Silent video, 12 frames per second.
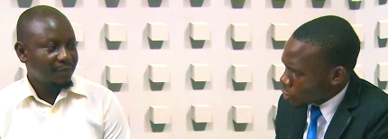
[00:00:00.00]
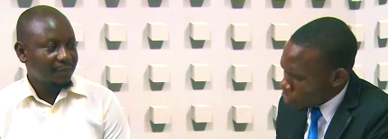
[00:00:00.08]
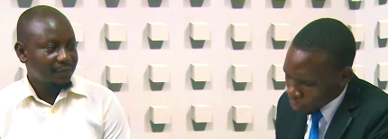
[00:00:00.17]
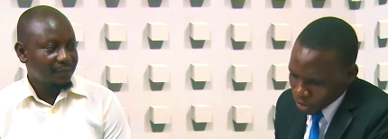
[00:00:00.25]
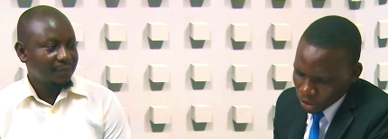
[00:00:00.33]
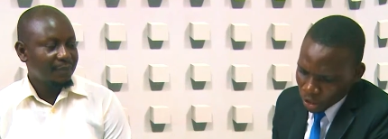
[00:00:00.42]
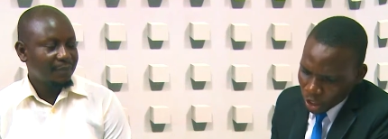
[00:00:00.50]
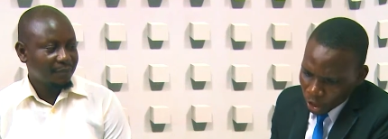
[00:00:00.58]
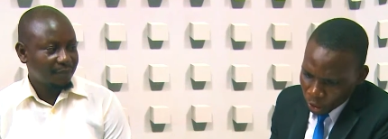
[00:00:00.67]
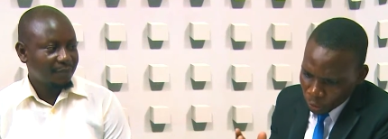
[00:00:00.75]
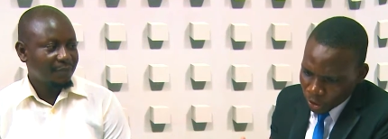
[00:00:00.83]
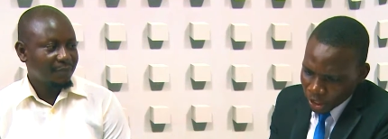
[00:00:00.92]
Speaker 1: schools.
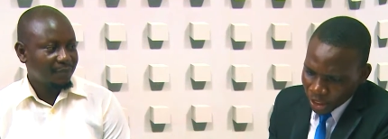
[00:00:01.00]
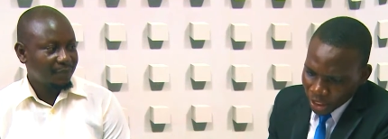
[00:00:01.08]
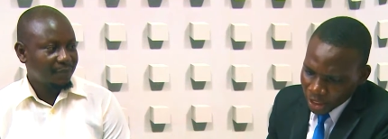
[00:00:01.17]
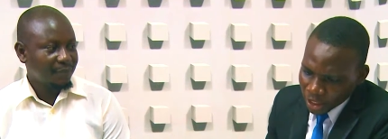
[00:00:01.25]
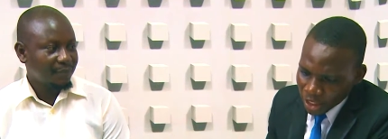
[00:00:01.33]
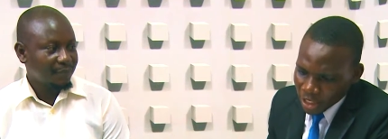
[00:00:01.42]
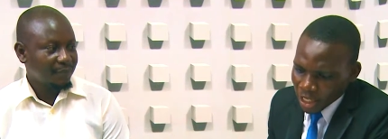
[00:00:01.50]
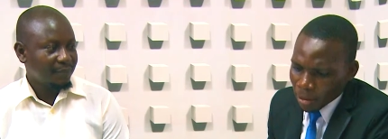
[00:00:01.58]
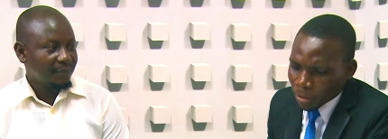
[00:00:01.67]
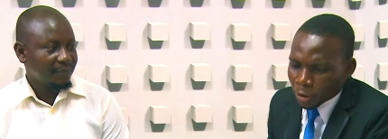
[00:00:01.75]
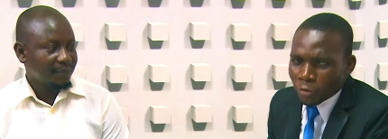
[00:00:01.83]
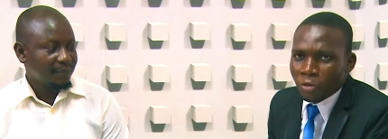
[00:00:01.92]
Looking at the increased
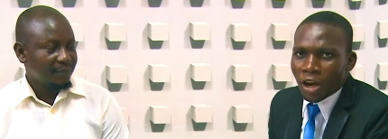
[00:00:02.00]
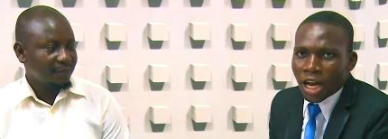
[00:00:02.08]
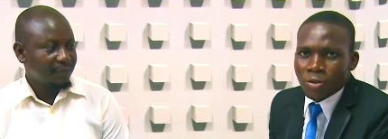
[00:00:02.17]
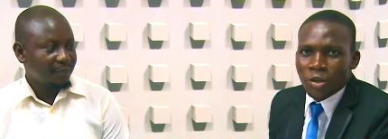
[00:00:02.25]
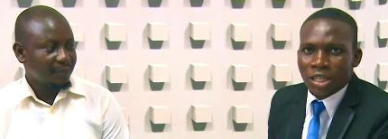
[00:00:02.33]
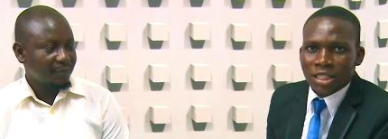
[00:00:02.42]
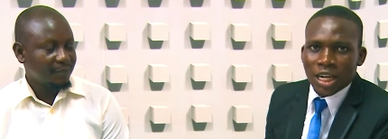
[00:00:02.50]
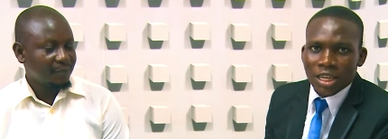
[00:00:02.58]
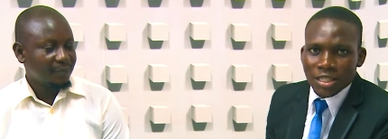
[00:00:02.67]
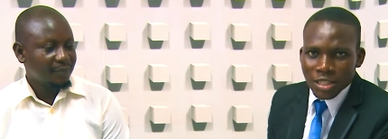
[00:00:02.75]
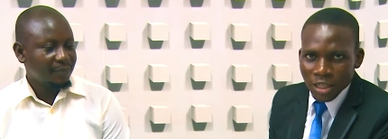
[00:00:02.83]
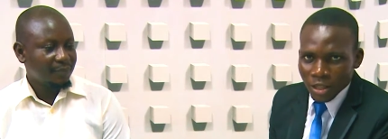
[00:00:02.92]
number of arson
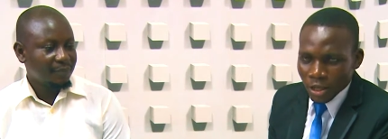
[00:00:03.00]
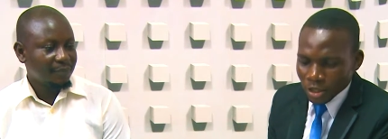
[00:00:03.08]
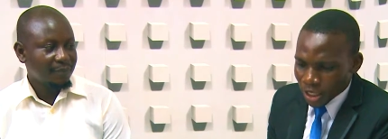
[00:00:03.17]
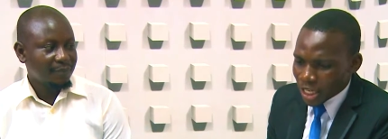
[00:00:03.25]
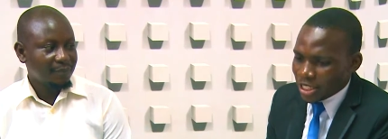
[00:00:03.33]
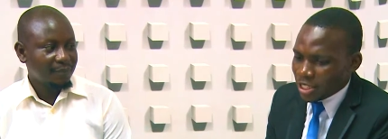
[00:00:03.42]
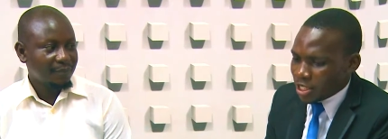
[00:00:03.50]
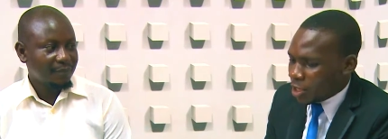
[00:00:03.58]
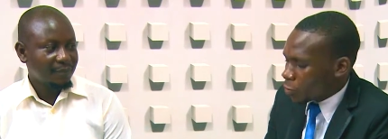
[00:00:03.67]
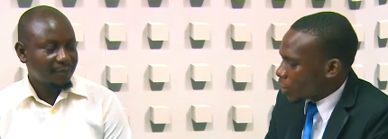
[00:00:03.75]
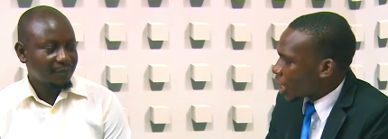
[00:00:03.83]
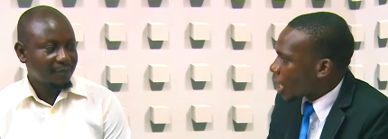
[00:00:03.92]
attacks and uh, cases
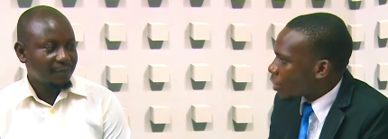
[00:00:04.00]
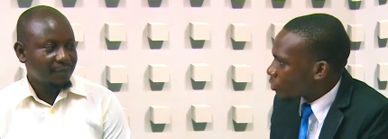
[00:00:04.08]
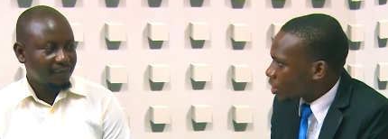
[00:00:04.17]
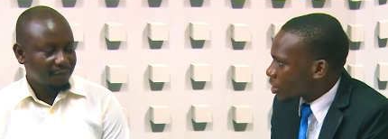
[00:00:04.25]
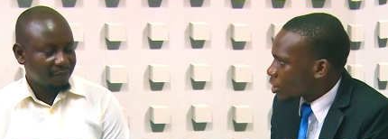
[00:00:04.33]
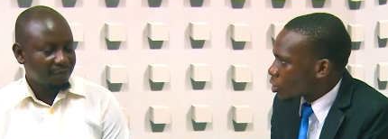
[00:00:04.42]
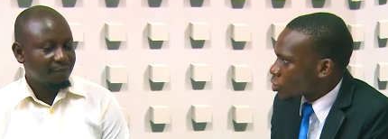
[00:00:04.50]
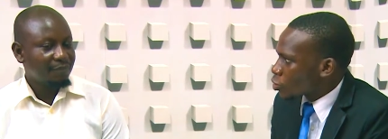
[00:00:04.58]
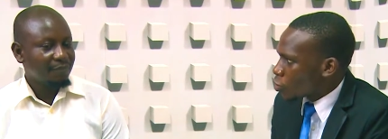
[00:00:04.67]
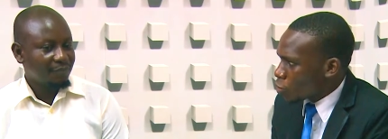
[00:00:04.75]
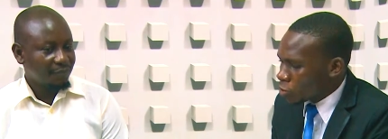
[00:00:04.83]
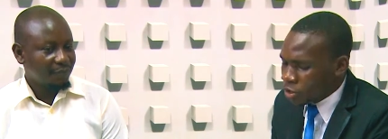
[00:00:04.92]
that we are having in our
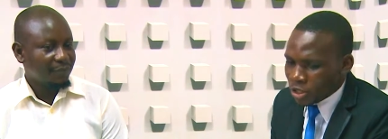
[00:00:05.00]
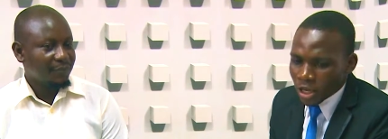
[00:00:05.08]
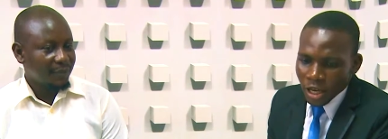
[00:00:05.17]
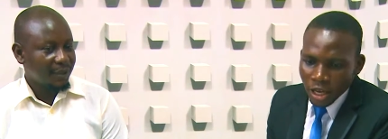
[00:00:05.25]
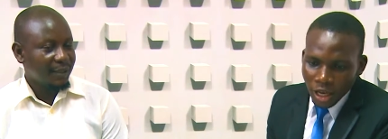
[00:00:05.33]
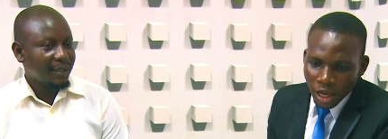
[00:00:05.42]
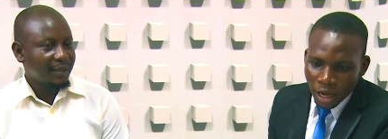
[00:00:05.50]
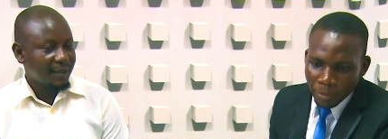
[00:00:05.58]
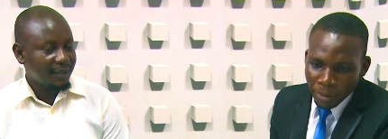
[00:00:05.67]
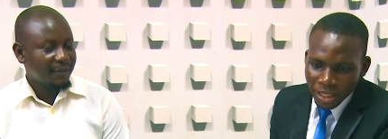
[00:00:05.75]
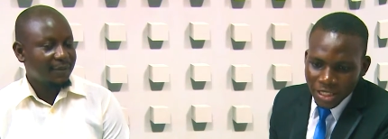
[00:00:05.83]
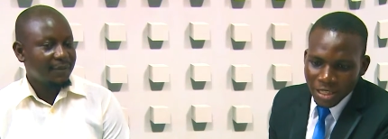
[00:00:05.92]
schools, mm
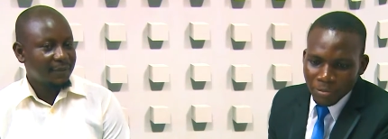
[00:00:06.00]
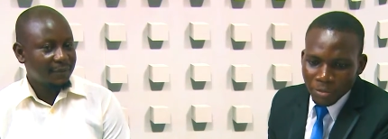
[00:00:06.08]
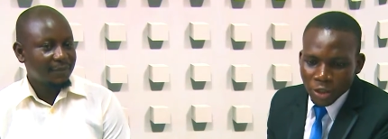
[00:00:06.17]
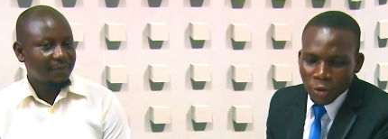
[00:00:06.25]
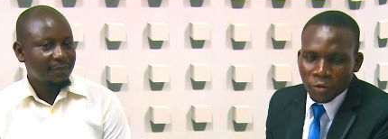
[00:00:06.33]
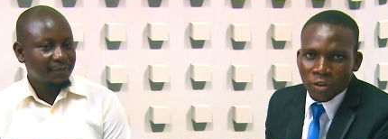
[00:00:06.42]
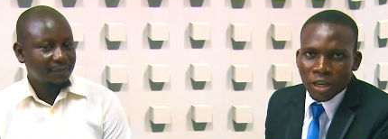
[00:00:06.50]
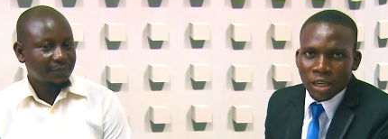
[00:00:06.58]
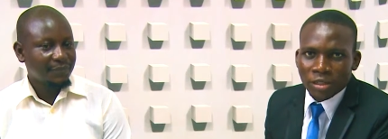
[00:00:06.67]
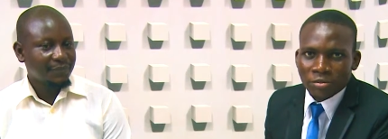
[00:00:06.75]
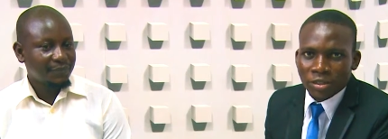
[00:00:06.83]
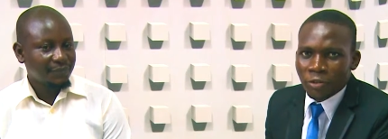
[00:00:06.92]
some bit of a
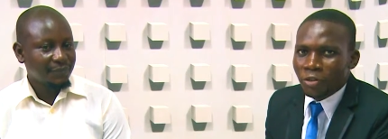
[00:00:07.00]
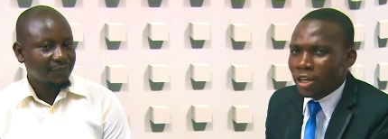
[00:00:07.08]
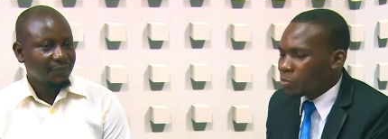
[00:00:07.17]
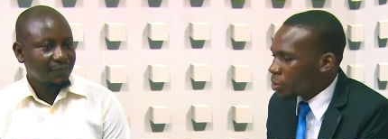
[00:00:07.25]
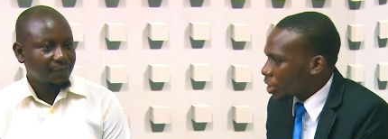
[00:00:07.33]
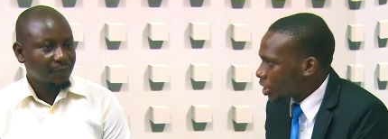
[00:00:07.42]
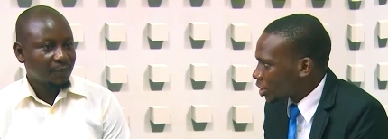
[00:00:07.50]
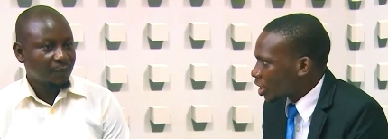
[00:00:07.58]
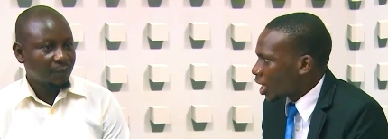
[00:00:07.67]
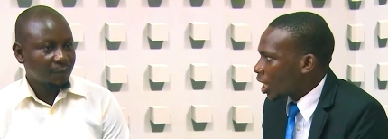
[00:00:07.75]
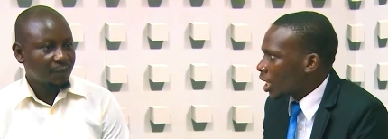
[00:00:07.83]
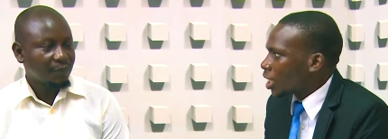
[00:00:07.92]
uh, different
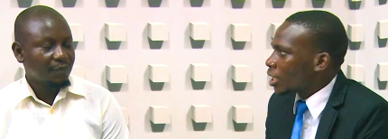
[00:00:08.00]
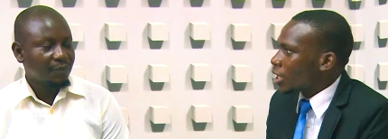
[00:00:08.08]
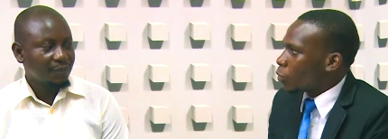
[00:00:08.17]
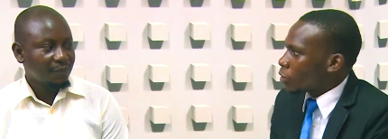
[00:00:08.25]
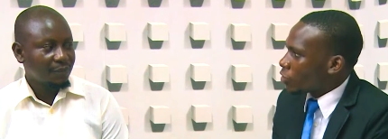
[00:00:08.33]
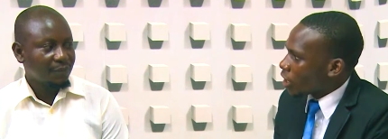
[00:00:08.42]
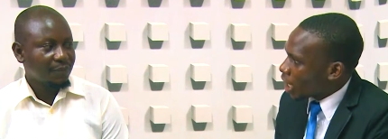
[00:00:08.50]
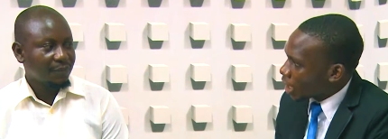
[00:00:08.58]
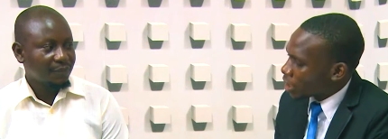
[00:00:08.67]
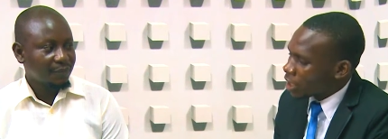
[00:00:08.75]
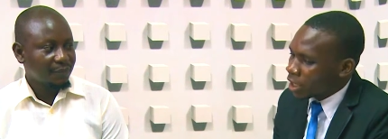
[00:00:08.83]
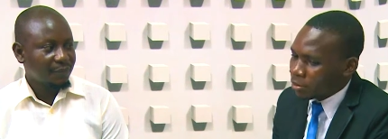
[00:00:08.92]
picture. We've
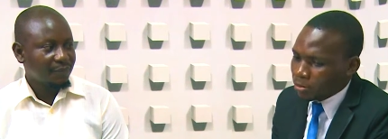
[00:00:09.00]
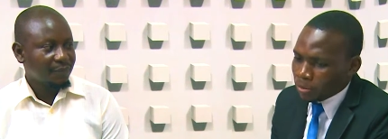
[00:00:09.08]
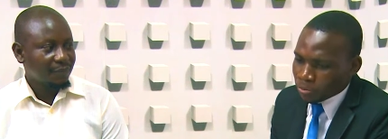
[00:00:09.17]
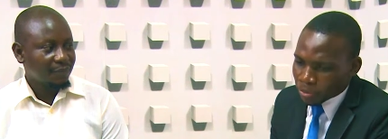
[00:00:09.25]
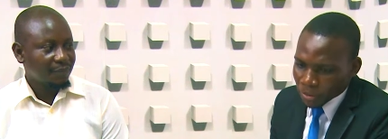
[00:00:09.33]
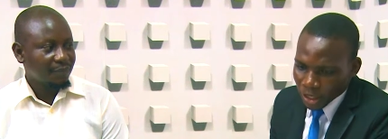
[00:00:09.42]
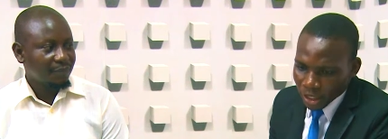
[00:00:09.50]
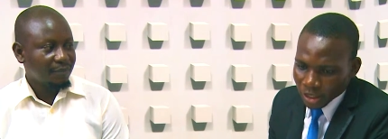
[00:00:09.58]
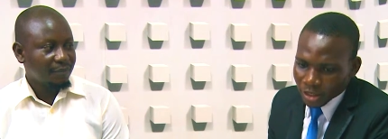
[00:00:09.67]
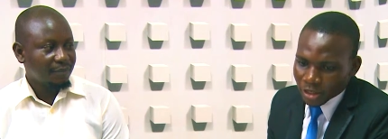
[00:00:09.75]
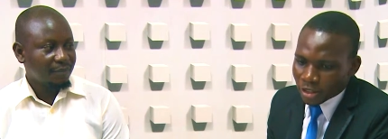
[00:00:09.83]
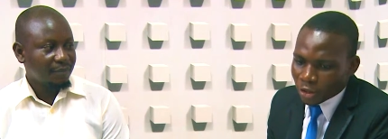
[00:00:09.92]
had um,
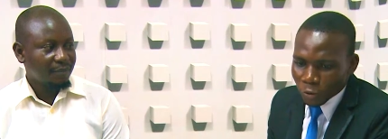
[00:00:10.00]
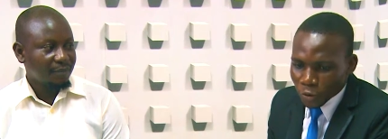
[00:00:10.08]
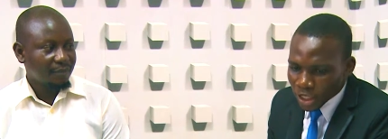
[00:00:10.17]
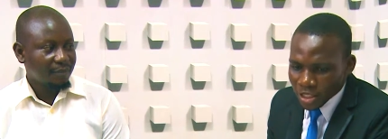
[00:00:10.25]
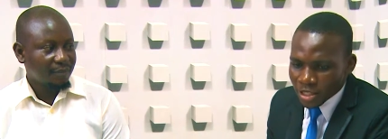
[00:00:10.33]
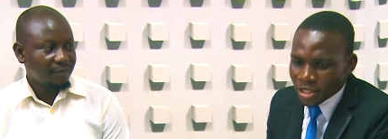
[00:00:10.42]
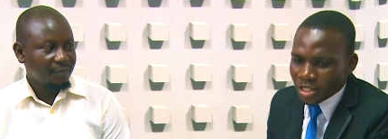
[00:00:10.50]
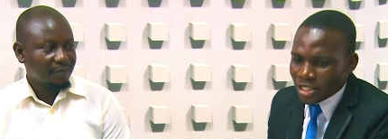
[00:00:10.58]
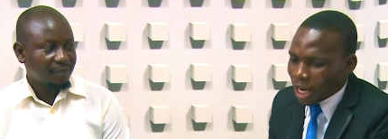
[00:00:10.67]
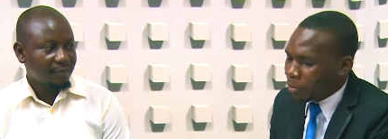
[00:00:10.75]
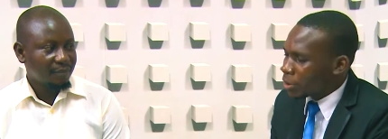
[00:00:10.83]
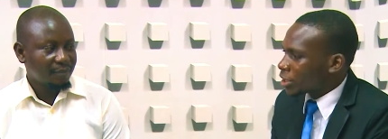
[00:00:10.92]
uh, students
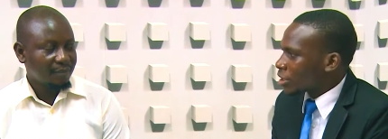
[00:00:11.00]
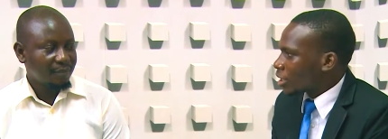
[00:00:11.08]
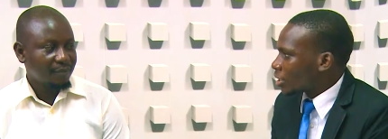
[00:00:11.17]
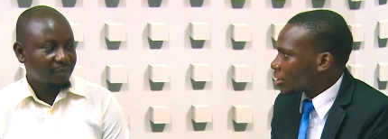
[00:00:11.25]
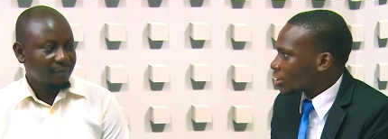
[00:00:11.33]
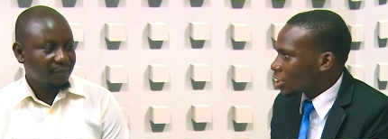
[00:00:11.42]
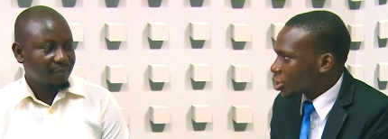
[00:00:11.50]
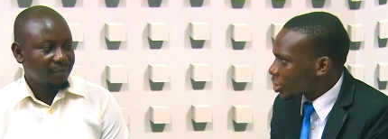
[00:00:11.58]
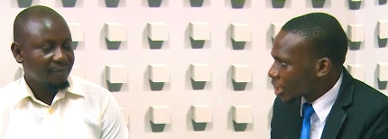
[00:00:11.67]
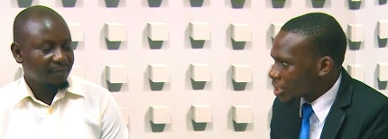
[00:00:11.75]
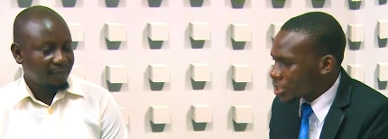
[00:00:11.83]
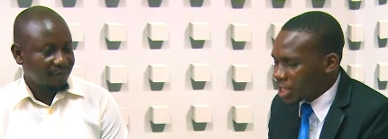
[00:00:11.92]
stabbing
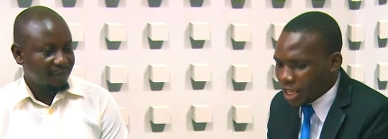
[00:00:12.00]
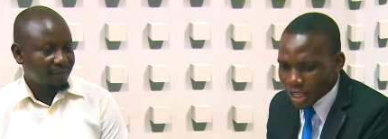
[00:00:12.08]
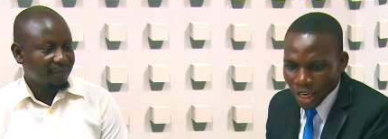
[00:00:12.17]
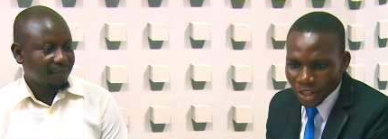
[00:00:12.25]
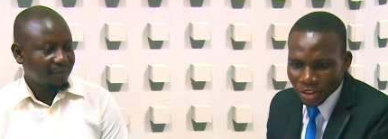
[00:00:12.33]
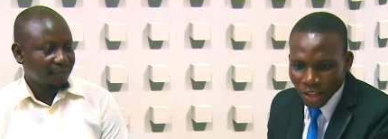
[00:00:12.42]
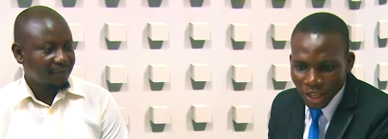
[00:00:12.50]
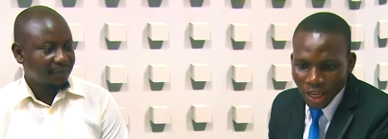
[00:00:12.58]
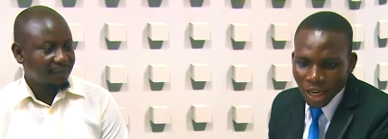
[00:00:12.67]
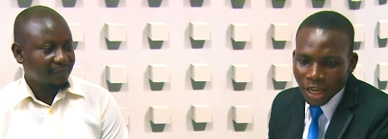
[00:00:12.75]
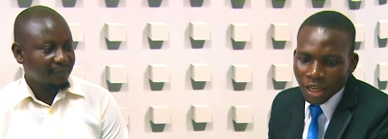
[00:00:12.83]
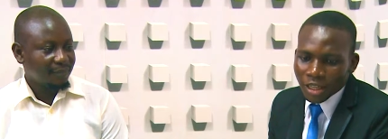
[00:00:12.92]
teachers here and
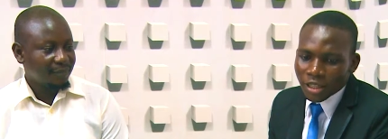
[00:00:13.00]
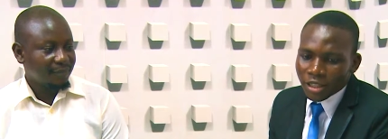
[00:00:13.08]
there.